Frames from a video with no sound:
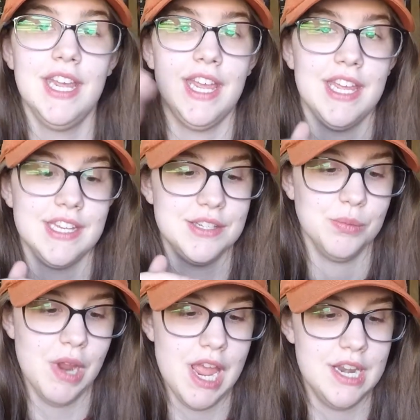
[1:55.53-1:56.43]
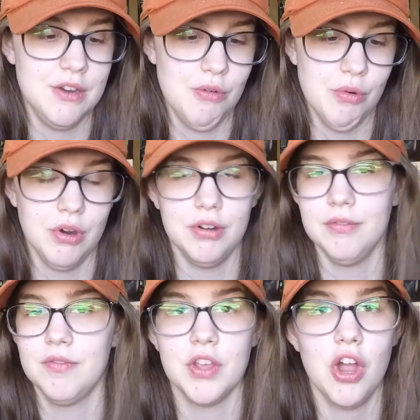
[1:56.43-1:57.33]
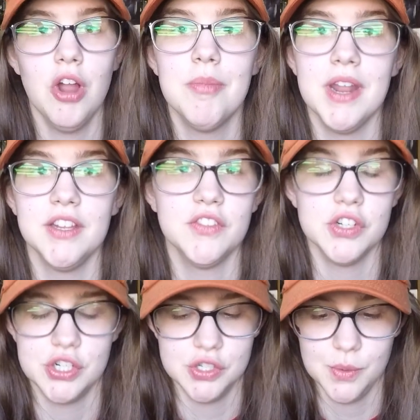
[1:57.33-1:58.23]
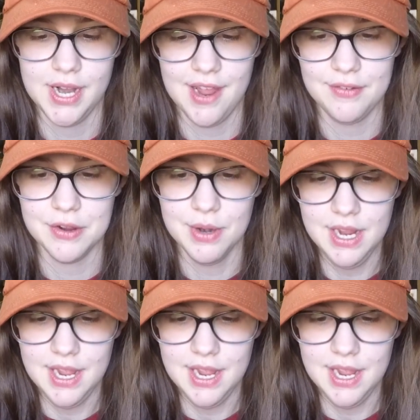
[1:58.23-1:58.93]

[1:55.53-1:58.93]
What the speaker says: and red, or the carbonized versions, what have you.